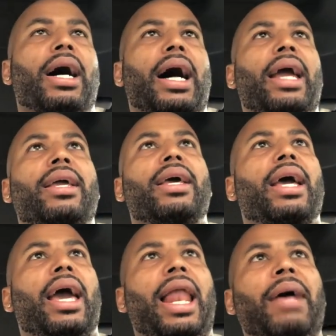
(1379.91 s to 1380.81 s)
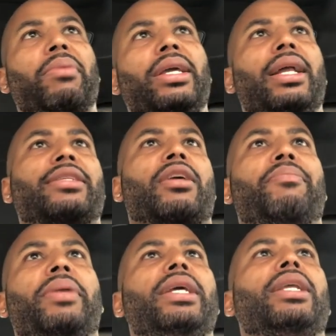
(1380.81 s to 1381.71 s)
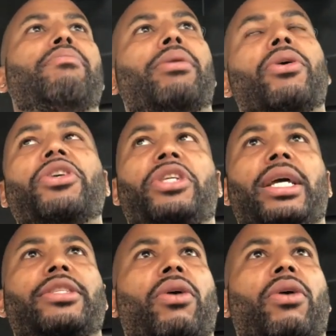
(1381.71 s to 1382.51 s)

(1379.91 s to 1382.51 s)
All right? And I believe that's completely bullshit.